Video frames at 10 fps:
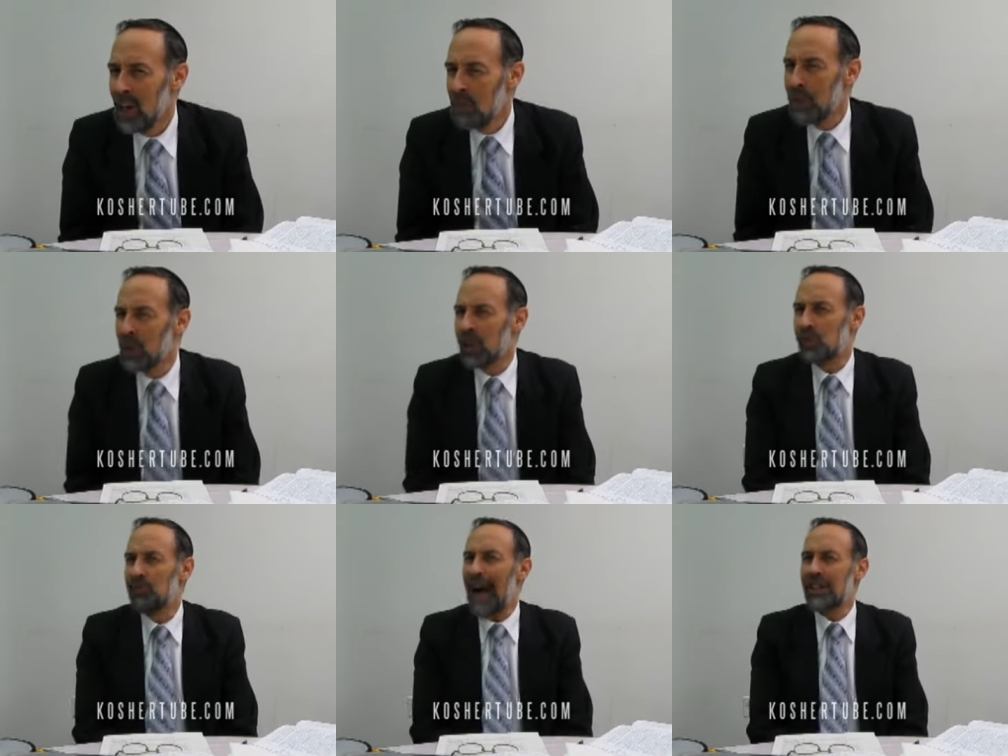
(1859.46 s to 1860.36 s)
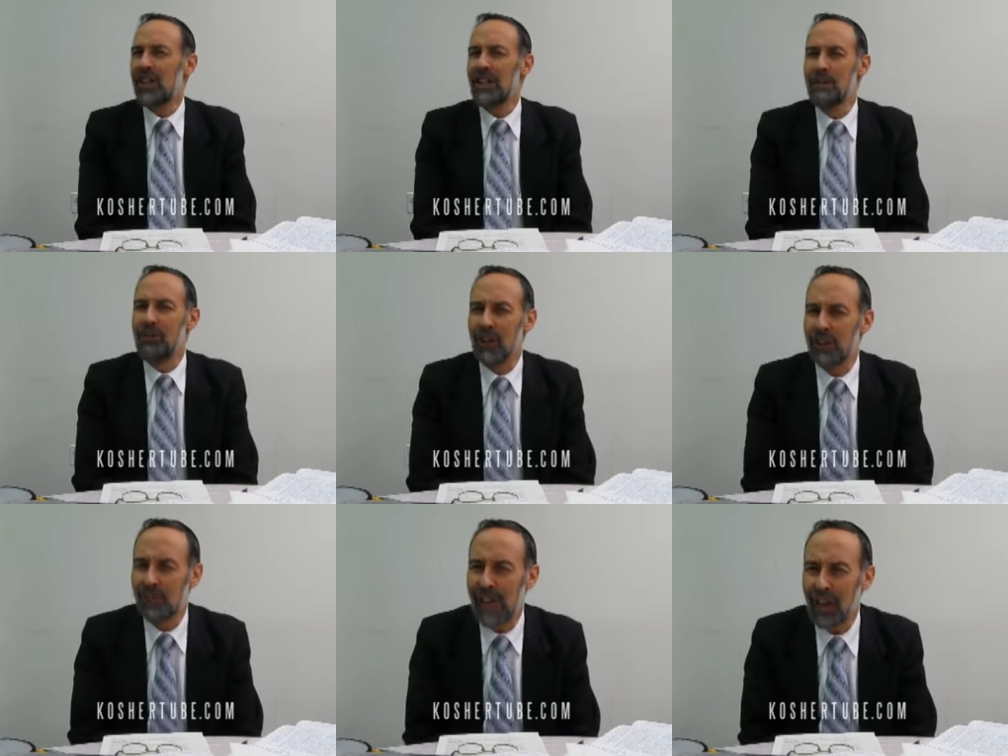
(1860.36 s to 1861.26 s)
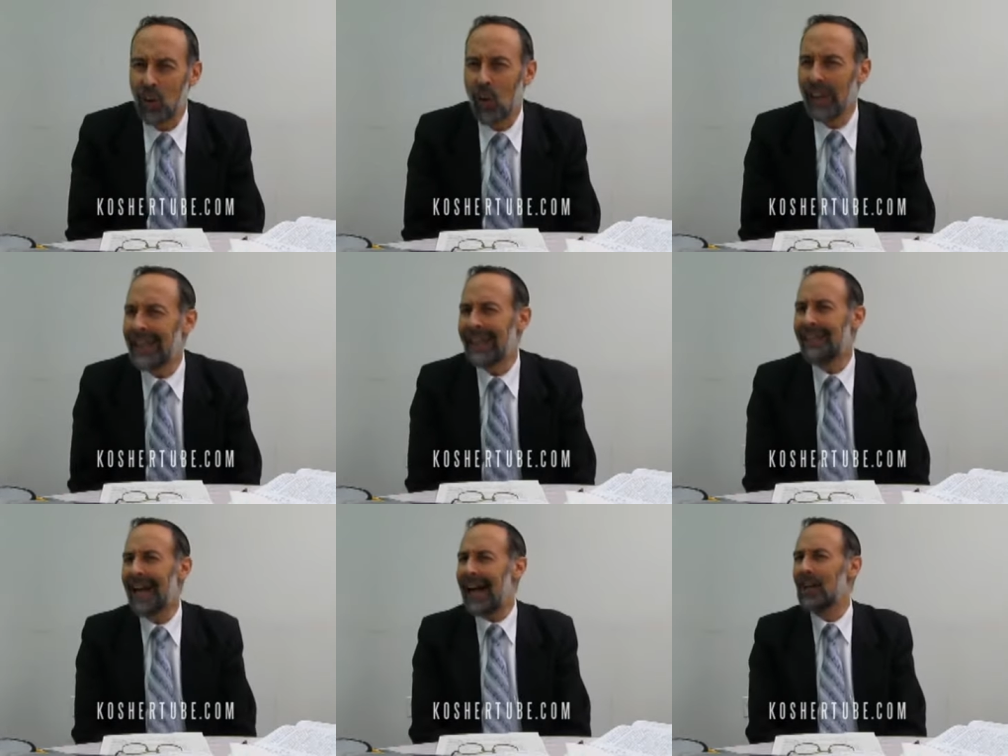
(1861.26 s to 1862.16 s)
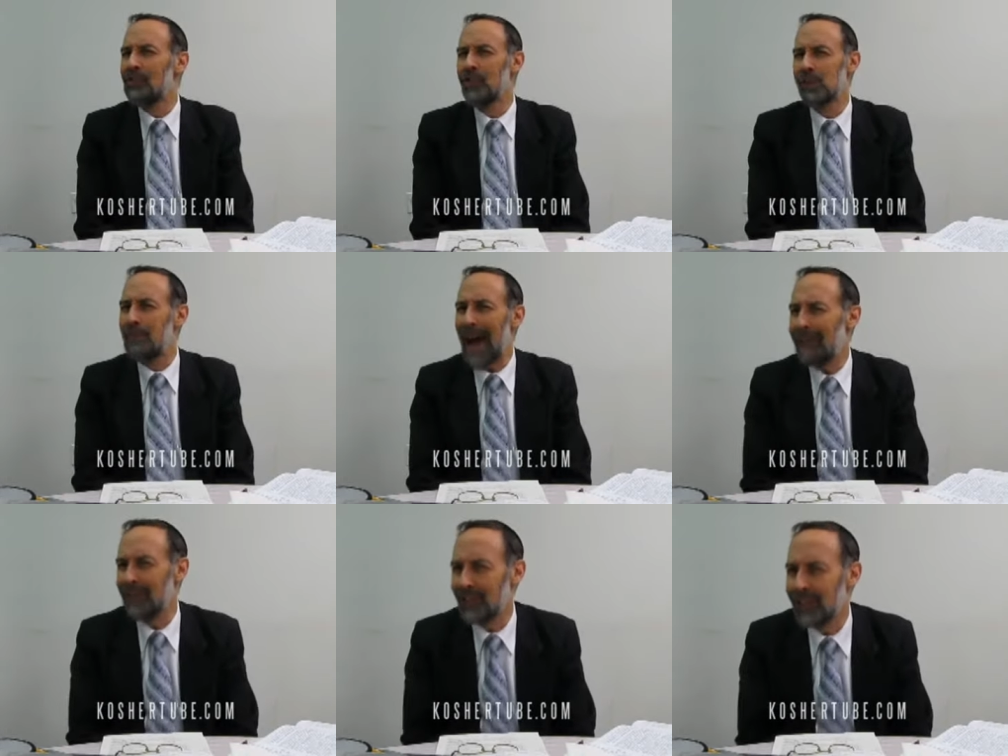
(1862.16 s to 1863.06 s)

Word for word: Because Rashi and the Mefarshim say, on the one hand, Yaakov was baffled.